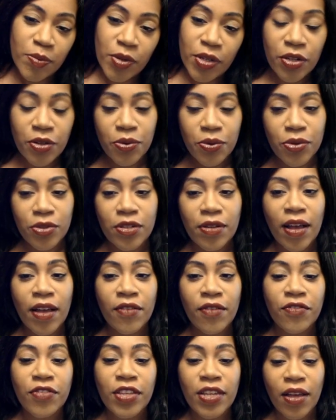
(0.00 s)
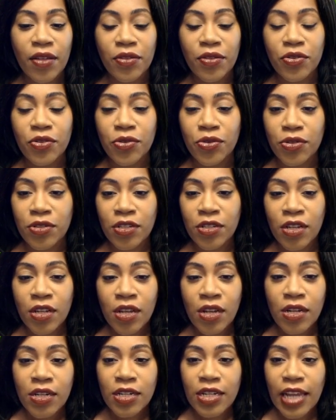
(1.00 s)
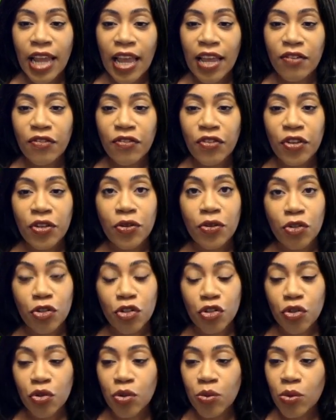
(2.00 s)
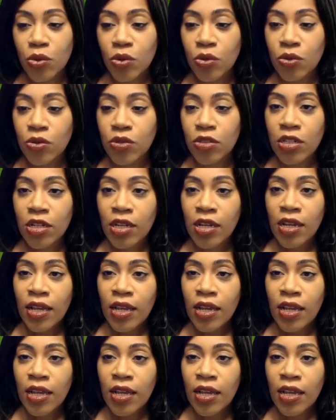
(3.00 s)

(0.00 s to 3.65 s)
but you also have the other doors to cater for your short walls.